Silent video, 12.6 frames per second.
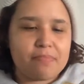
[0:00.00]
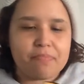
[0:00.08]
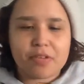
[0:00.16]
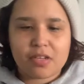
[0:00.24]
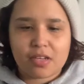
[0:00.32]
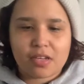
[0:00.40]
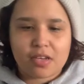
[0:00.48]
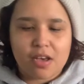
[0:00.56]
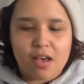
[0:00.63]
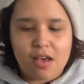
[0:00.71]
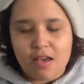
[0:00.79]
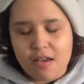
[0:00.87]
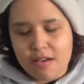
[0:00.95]
book
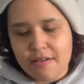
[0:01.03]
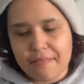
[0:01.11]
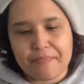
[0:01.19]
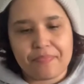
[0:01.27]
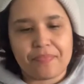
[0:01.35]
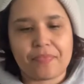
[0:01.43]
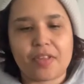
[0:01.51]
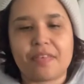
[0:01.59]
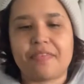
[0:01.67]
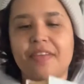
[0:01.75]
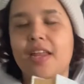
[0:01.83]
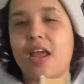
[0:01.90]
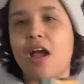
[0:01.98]

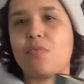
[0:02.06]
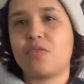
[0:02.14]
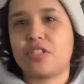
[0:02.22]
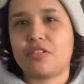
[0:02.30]
that I want